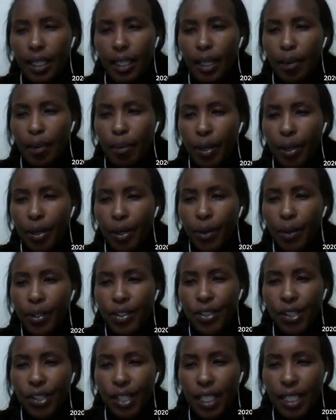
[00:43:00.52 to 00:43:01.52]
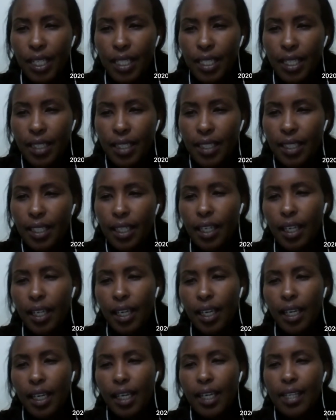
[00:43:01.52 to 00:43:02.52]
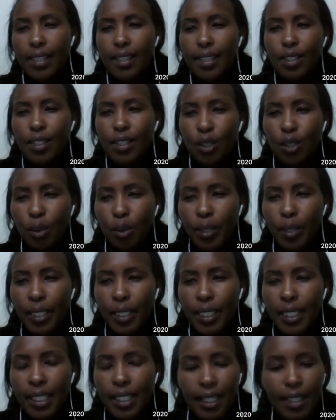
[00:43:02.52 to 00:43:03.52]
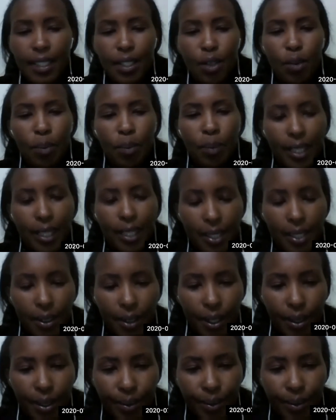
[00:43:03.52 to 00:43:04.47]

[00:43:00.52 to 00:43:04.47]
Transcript: Mary Wanjira is asking, is installment tax compulsory?